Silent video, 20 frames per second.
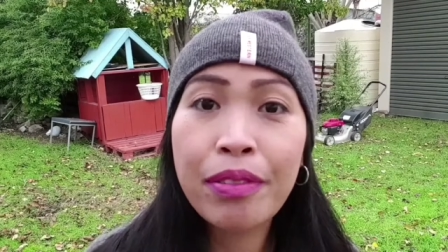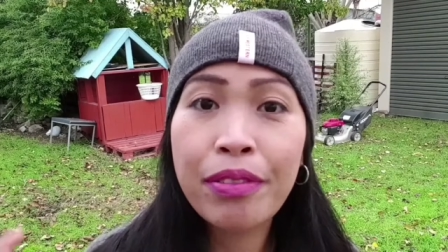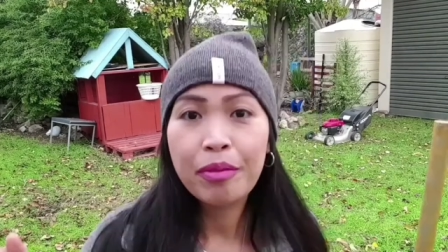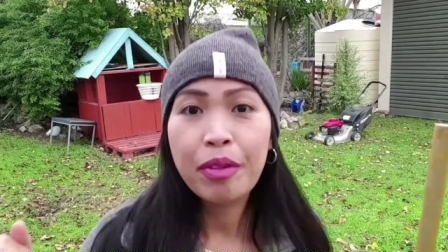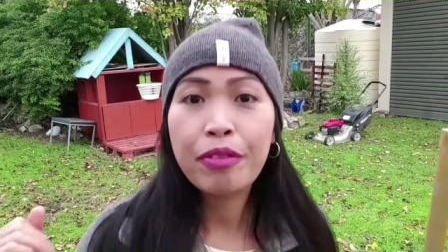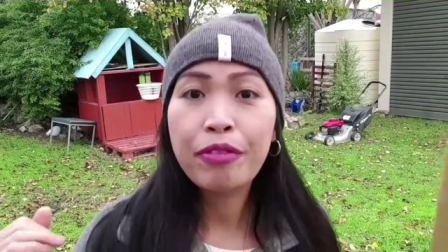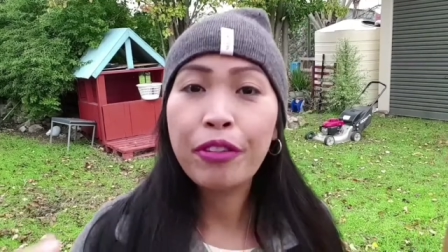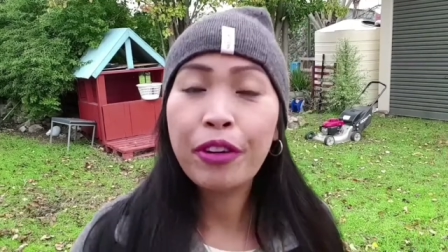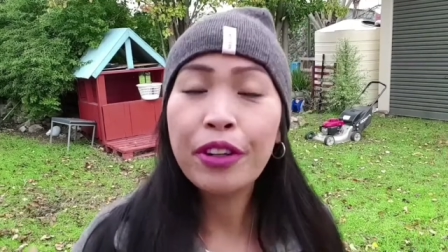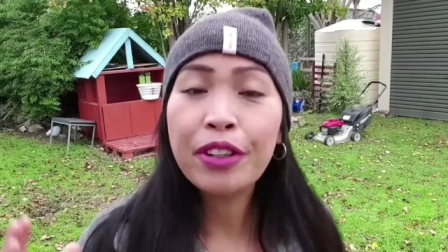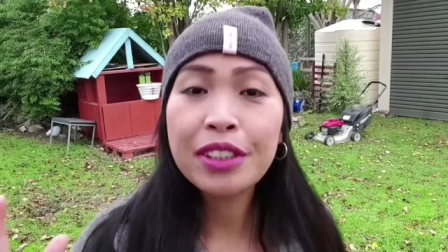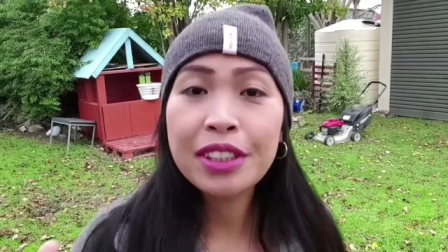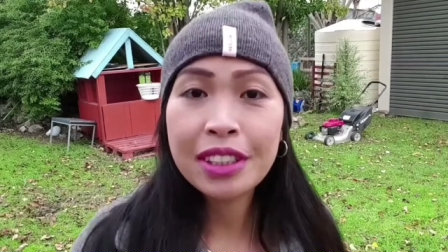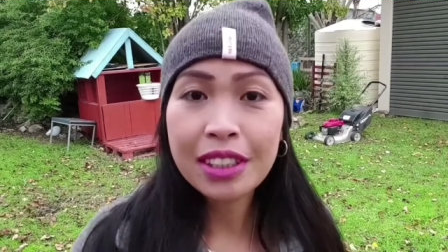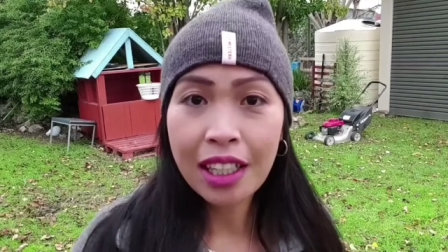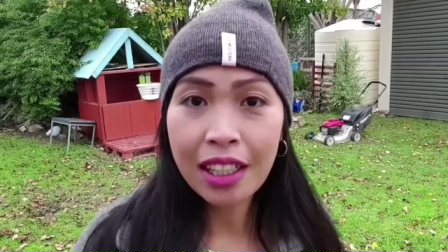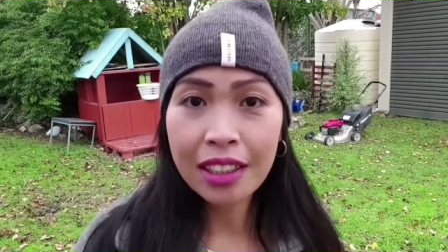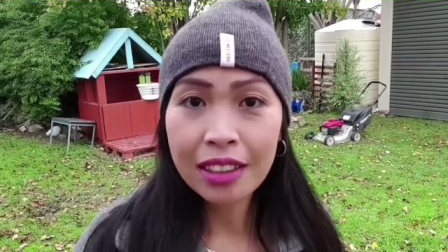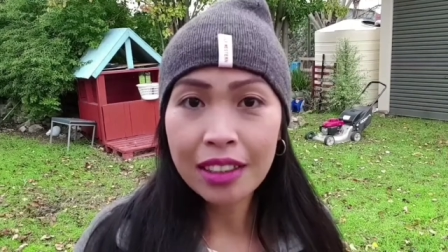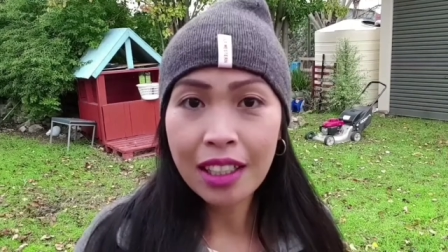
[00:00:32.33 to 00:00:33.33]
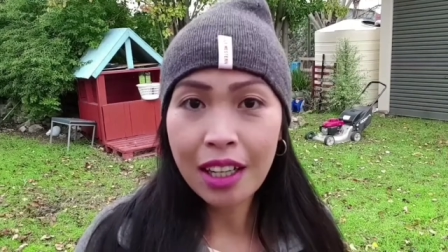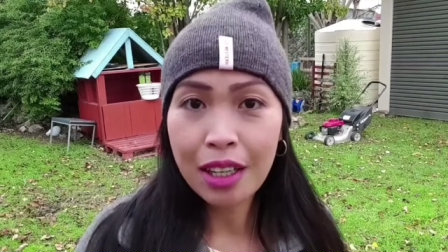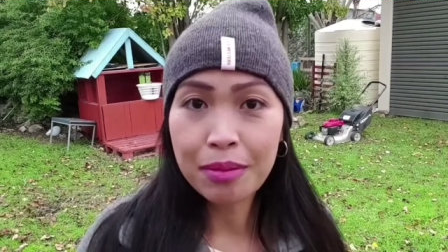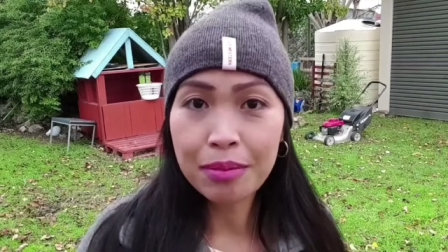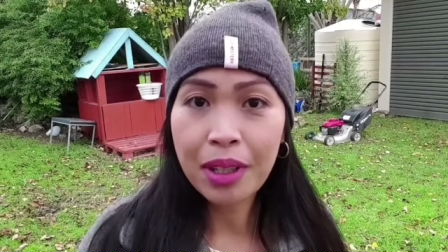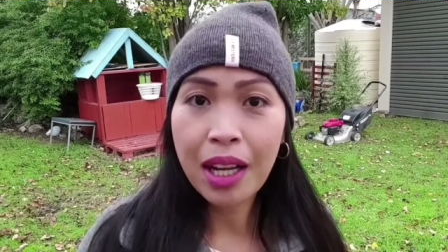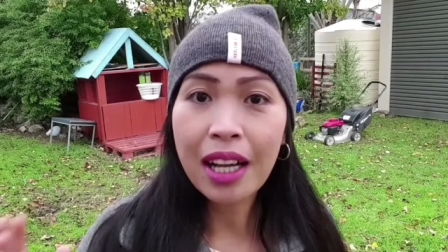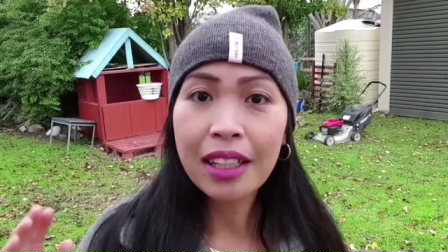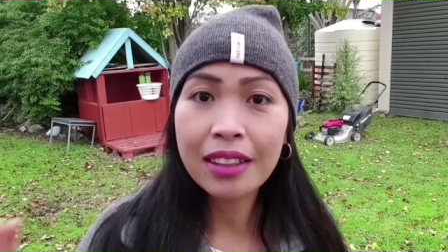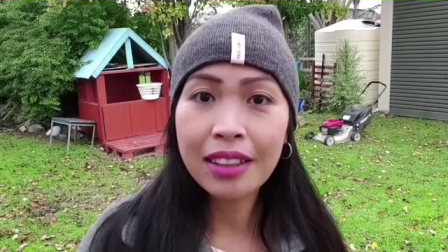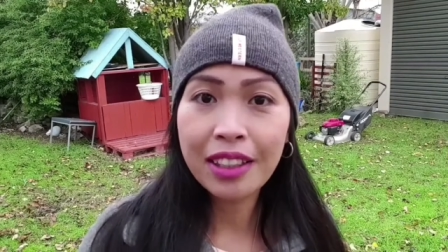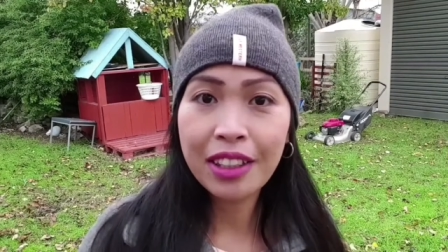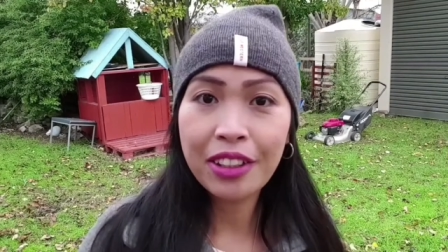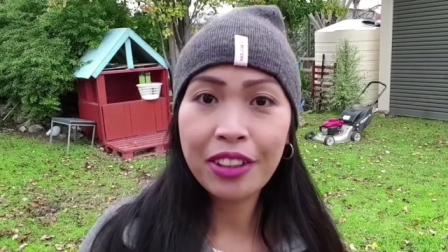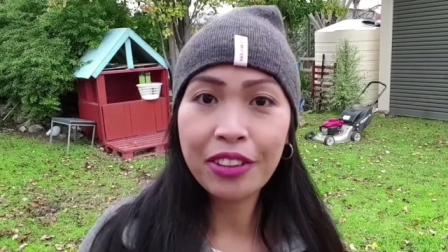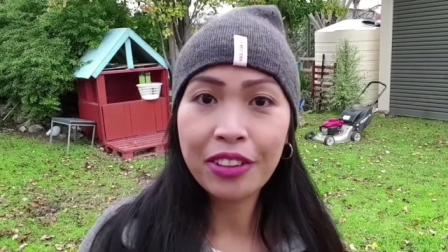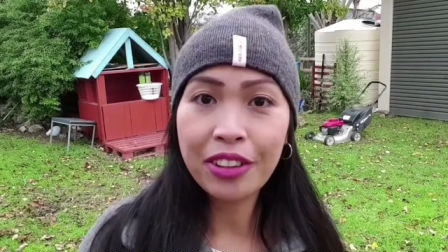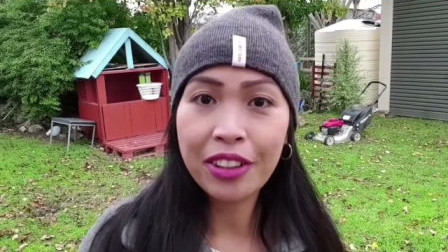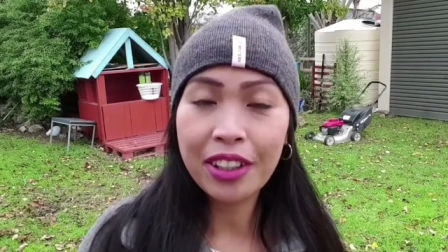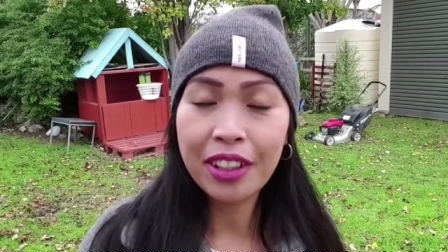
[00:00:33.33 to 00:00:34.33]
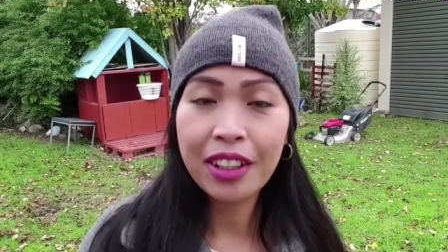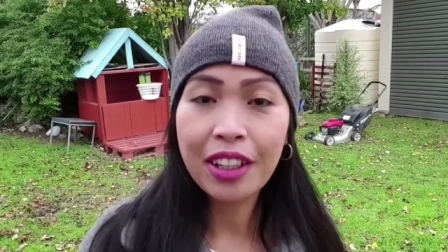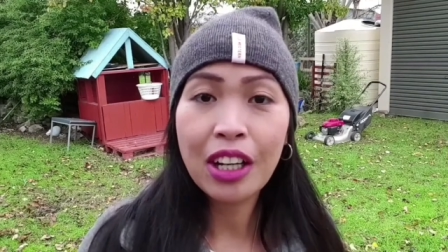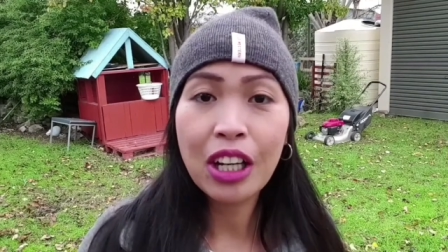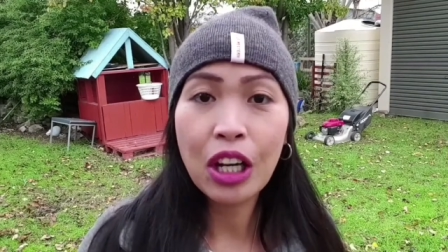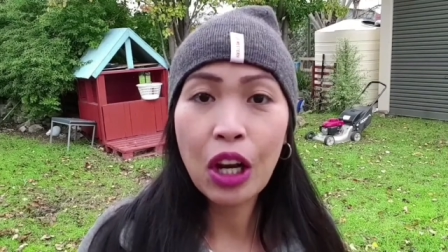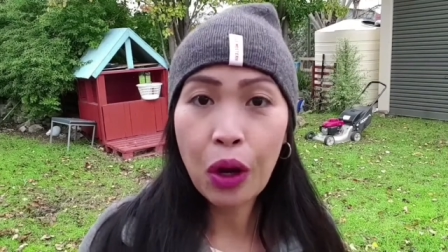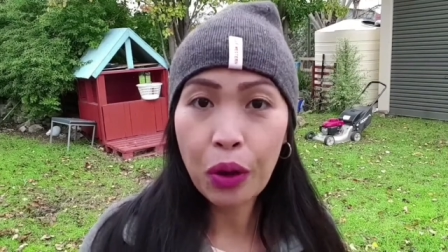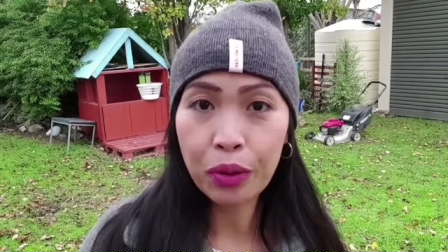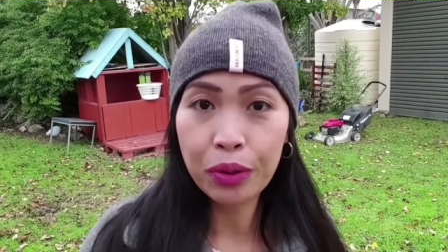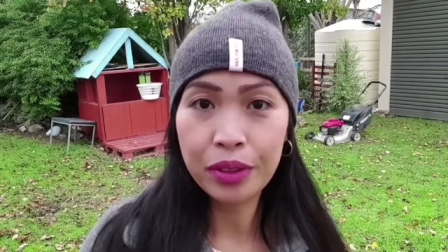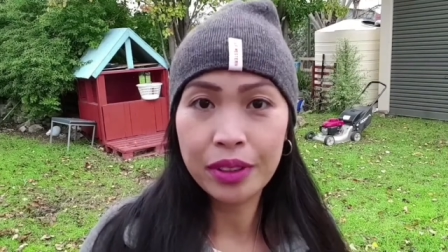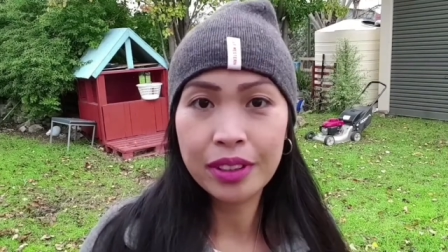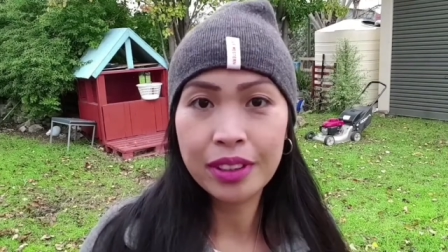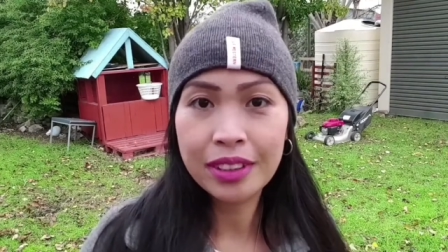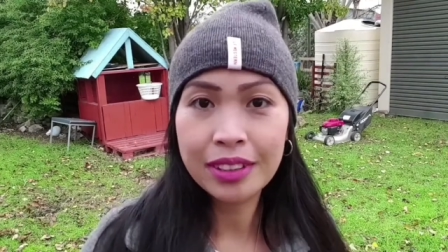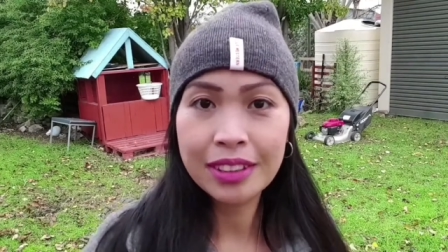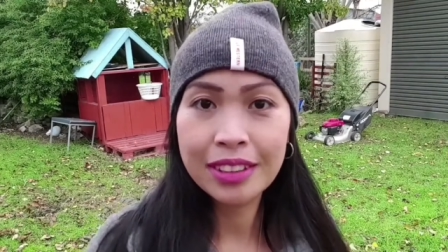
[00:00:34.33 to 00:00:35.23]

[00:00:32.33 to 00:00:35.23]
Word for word: before you start cutting your lawn,